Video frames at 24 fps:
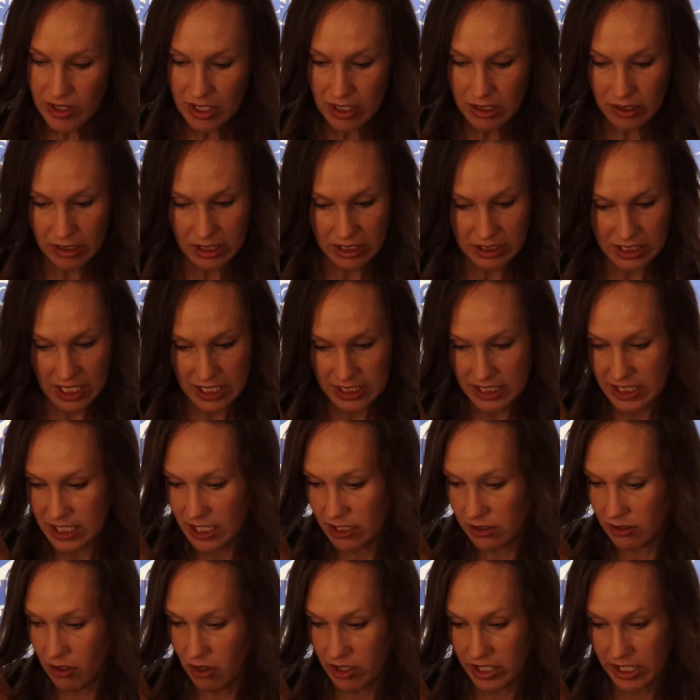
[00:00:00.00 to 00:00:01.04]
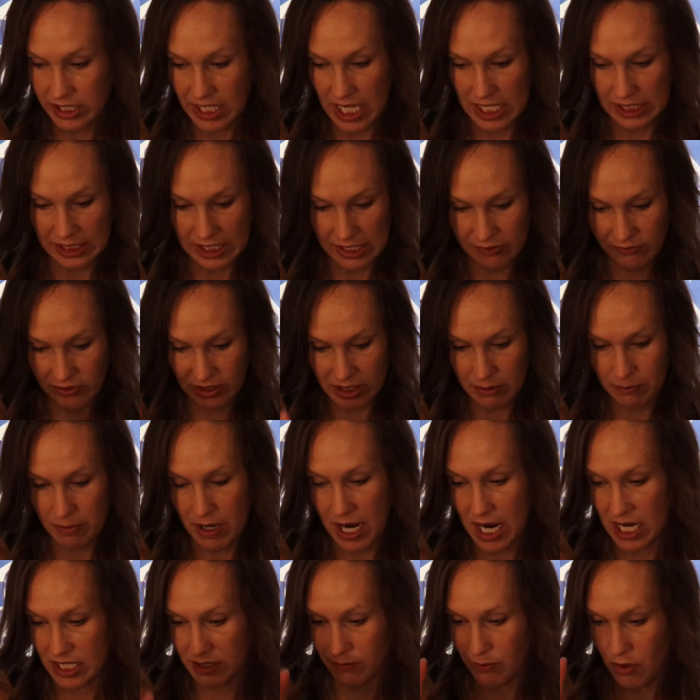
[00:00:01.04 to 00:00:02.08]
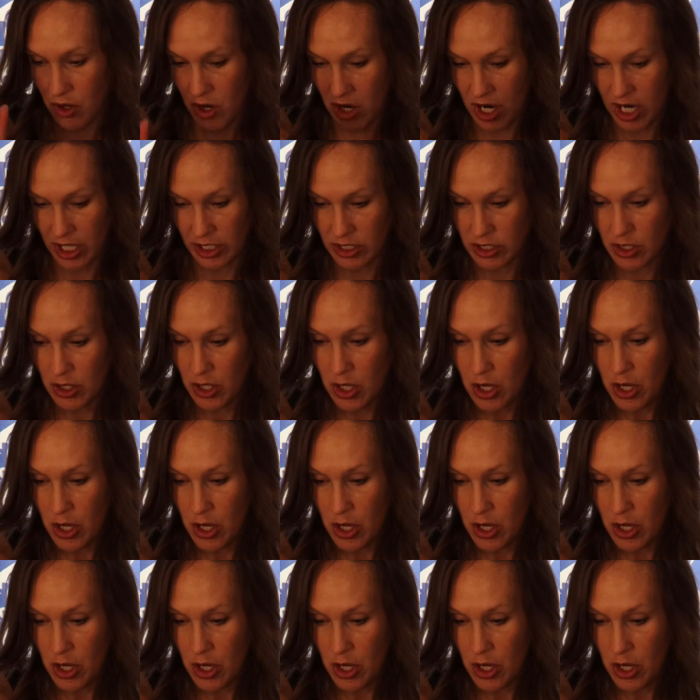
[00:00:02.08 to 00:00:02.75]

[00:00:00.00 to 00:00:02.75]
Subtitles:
Because I see a lot of that leaving the past behind.